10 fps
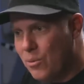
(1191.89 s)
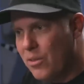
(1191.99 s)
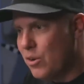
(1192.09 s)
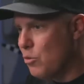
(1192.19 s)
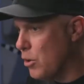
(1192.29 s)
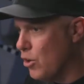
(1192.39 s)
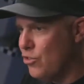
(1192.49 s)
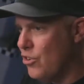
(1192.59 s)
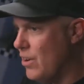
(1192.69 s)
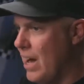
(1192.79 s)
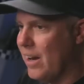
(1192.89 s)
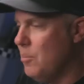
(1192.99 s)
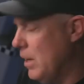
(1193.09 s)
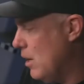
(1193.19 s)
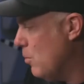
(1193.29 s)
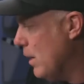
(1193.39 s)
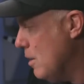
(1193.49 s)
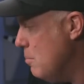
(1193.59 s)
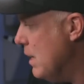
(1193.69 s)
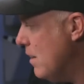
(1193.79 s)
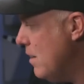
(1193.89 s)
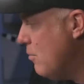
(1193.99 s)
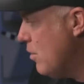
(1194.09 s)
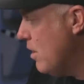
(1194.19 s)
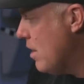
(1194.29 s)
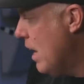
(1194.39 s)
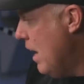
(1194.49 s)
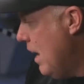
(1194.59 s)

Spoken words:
whether it's purged or not, can make a really big difference.